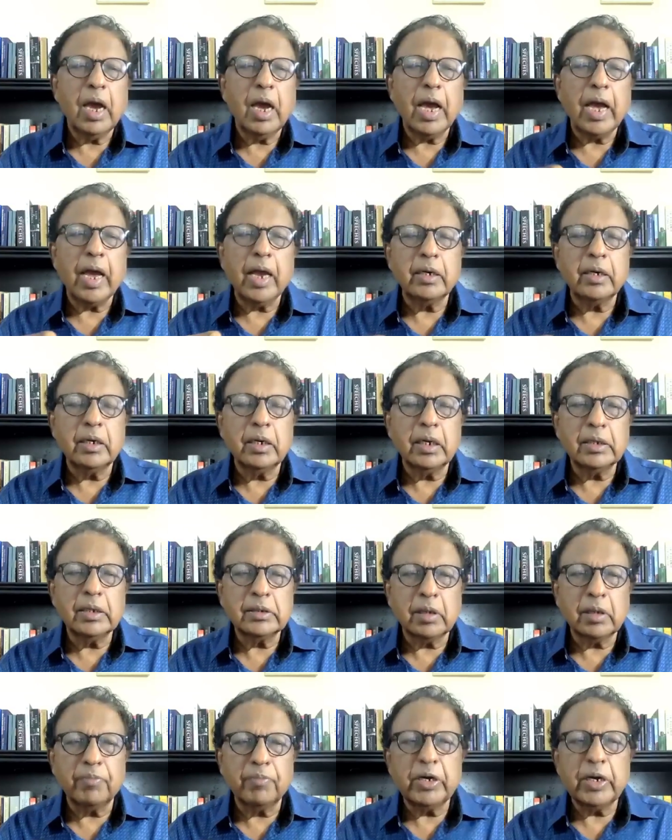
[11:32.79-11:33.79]
and
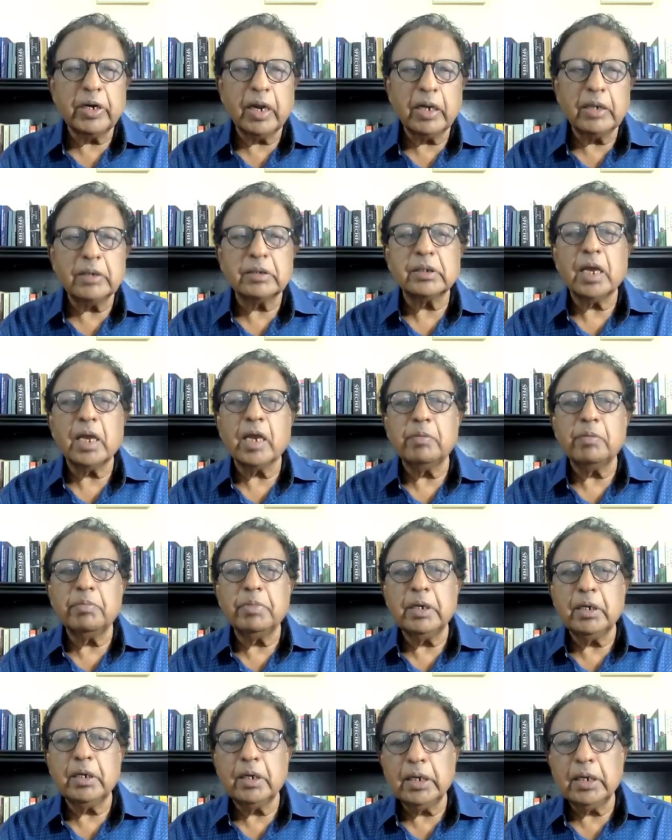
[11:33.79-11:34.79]
someone else can
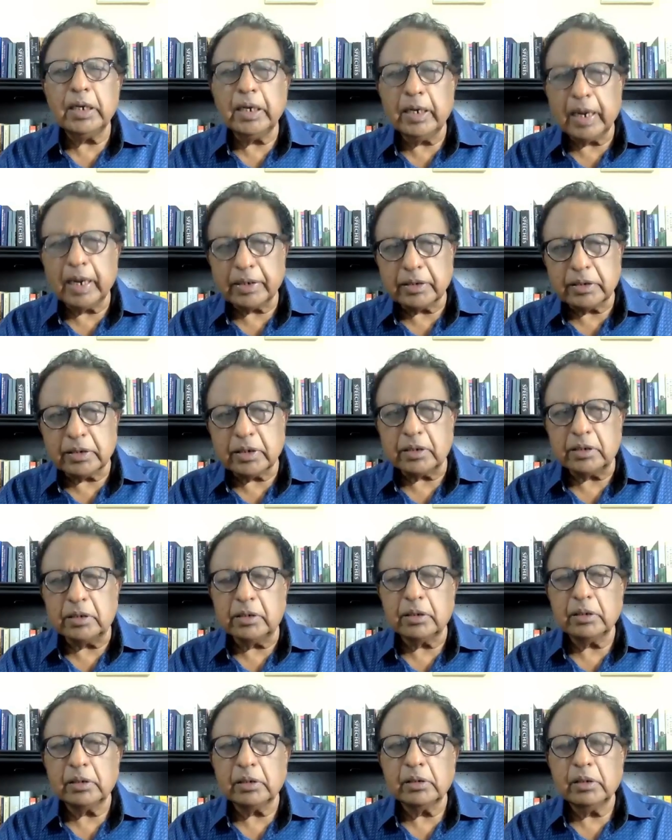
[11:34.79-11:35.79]
be elected
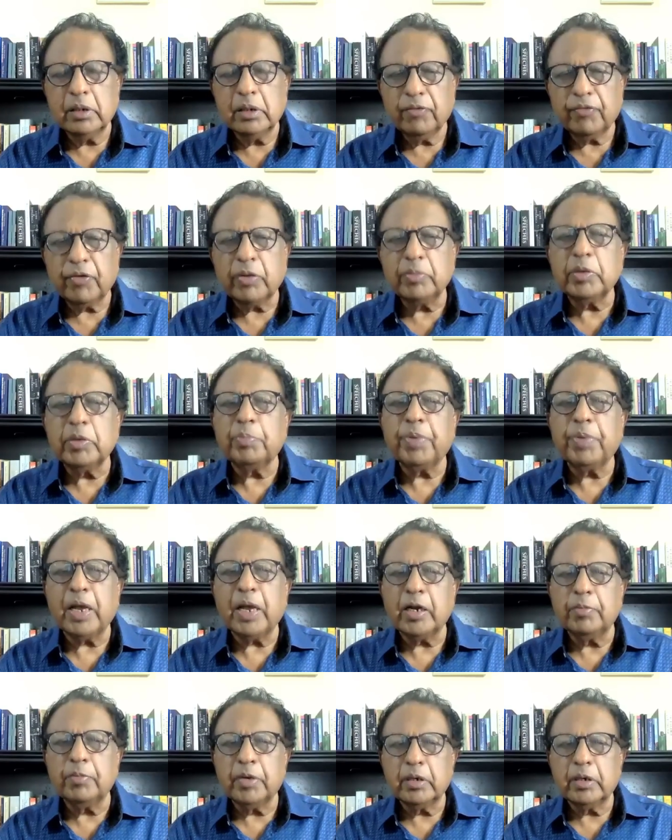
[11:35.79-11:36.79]
from the
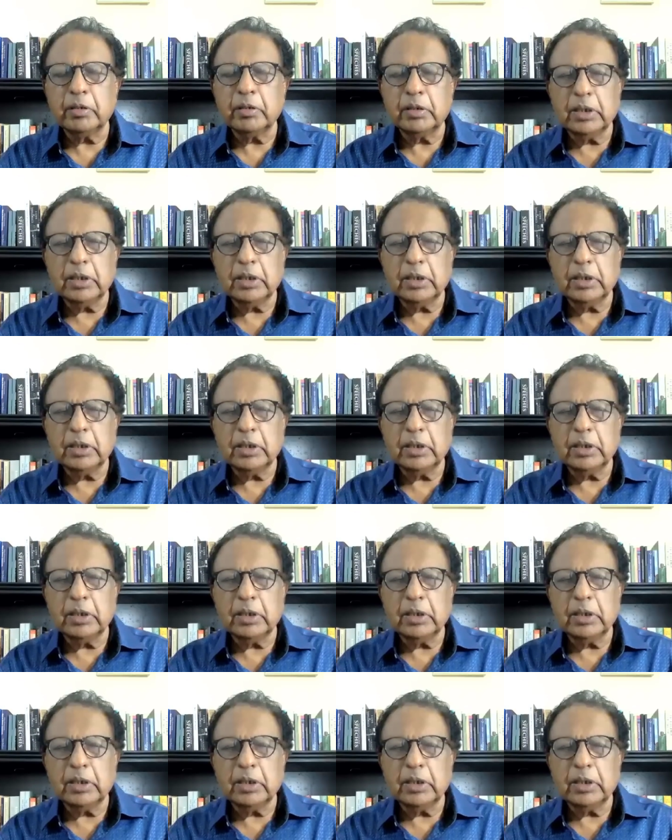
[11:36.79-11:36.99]
parliament.